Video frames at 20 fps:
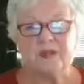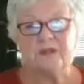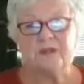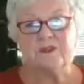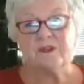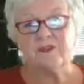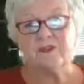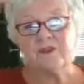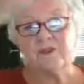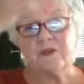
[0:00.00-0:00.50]

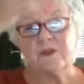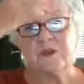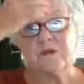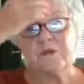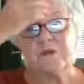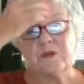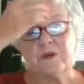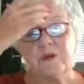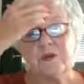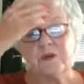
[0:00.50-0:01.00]
The
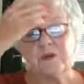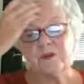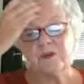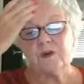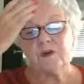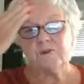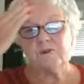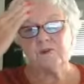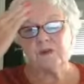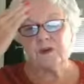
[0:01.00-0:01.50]
front part of
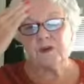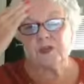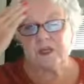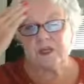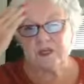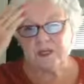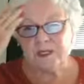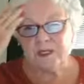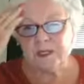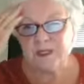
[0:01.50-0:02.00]
our
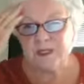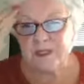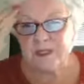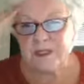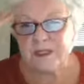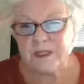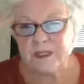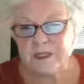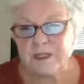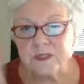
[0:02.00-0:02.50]
brain
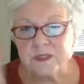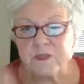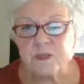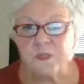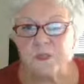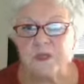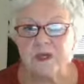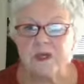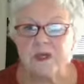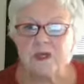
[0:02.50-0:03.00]
is
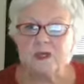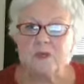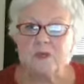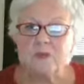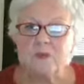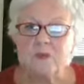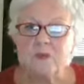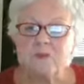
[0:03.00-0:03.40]
where